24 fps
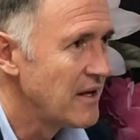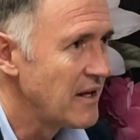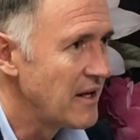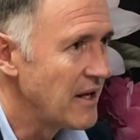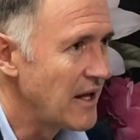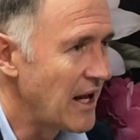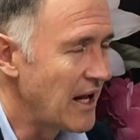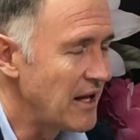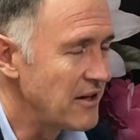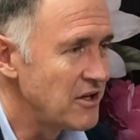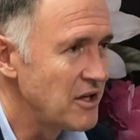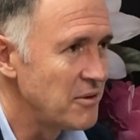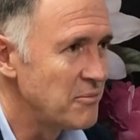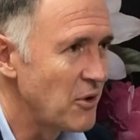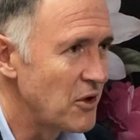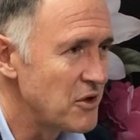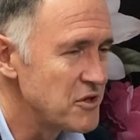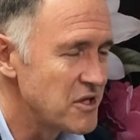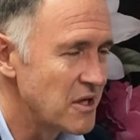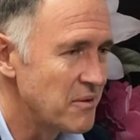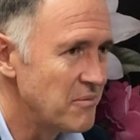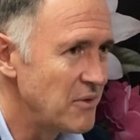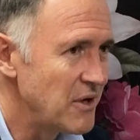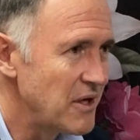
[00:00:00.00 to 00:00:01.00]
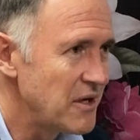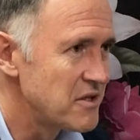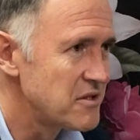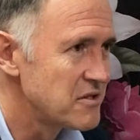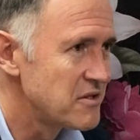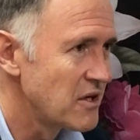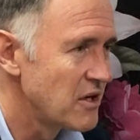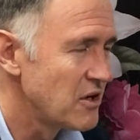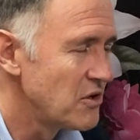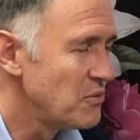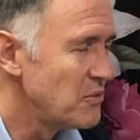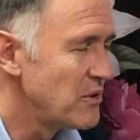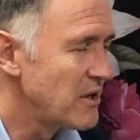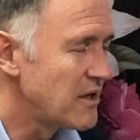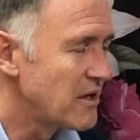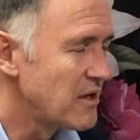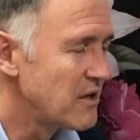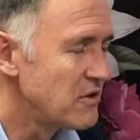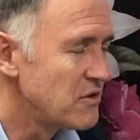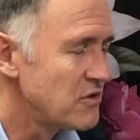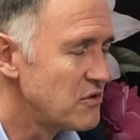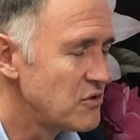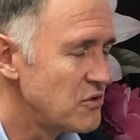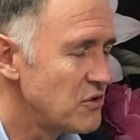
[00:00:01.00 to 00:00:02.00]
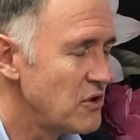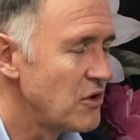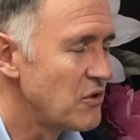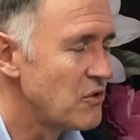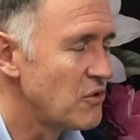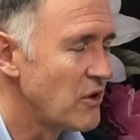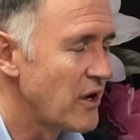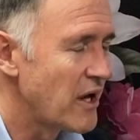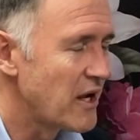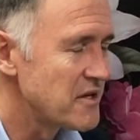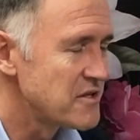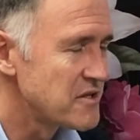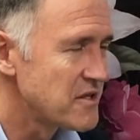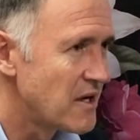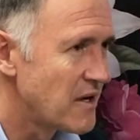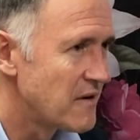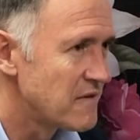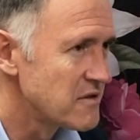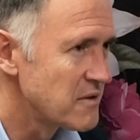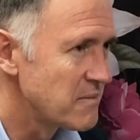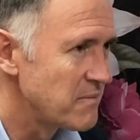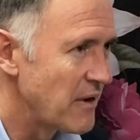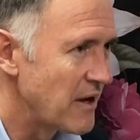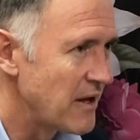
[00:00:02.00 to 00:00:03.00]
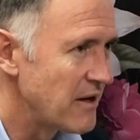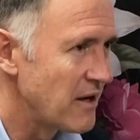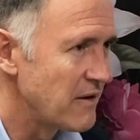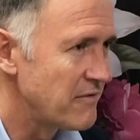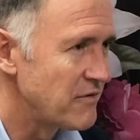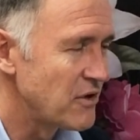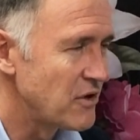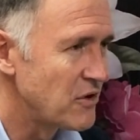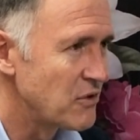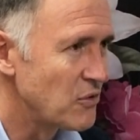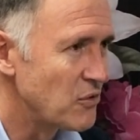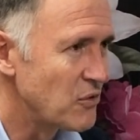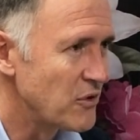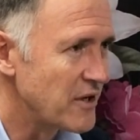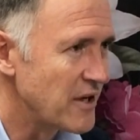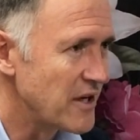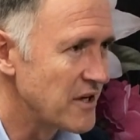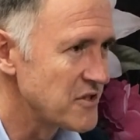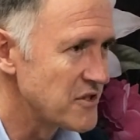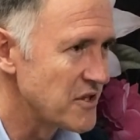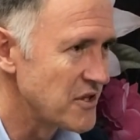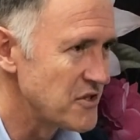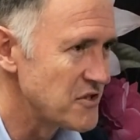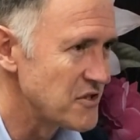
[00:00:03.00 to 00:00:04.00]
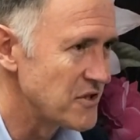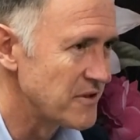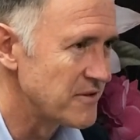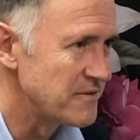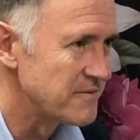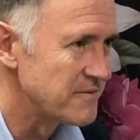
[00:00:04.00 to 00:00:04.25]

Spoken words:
and in Mozambique, so we can truly call ourselves a Pan-African organization.